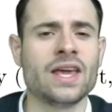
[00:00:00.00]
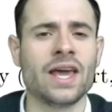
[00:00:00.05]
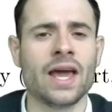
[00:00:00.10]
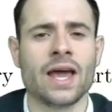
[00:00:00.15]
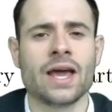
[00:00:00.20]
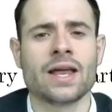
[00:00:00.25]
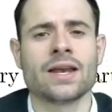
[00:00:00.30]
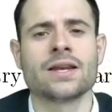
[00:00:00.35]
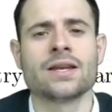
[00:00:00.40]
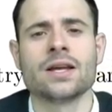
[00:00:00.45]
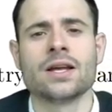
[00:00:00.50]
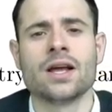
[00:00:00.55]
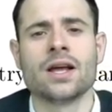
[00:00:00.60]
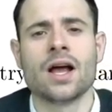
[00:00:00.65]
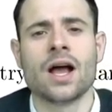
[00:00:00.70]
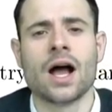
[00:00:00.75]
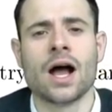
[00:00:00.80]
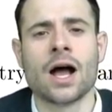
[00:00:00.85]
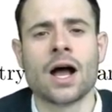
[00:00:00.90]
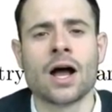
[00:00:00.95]
can
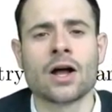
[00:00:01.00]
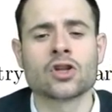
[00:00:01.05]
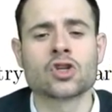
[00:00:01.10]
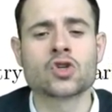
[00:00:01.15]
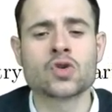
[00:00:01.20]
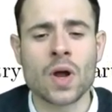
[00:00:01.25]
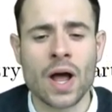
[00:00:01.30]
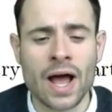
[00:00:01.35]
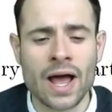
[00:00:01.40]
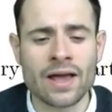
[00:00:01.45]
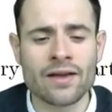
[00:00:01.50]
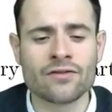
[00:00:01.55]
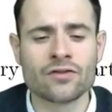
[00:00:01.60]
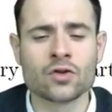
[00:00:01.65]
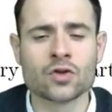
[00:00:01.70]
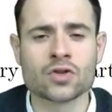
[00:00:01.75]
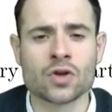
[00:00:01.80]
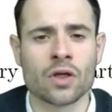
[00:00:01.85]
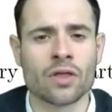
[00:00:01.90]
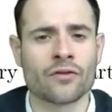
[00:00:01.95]
drive
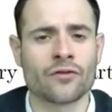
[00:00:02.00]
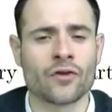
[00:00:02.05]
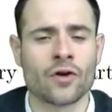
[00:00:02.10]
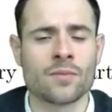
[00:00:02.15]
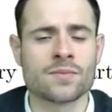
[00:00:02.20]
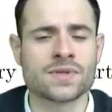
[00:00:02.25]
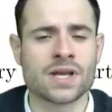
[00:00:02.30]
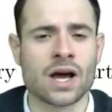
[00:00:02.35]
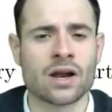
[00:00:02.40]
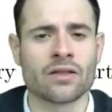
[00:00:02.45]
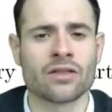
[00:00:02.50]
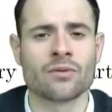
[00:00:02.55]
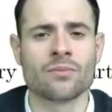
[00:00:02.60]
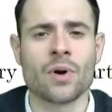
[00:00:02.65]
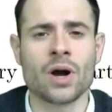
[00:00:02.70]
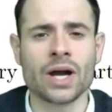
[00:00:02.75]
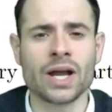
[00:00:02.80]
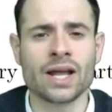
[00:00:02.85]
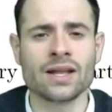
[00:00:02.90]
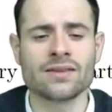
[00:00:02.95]
those other firms out of the
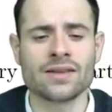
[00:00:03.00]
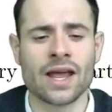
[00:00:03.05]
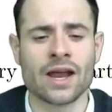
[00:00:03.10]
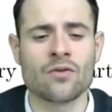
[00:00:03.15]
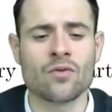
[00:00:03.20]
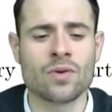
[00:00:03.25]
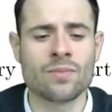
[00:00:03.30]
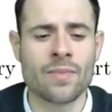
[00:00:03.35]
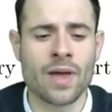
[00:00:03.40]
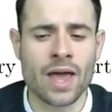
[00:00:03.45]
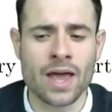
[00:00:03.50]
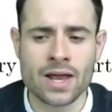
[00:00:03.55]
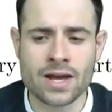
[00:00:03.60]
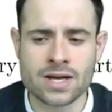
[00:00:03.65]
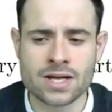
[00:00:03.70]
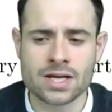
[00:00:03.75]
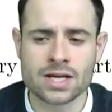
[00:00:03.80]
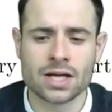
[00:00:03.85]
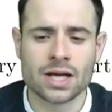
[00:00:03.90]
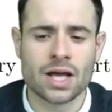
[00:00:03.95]
market and remain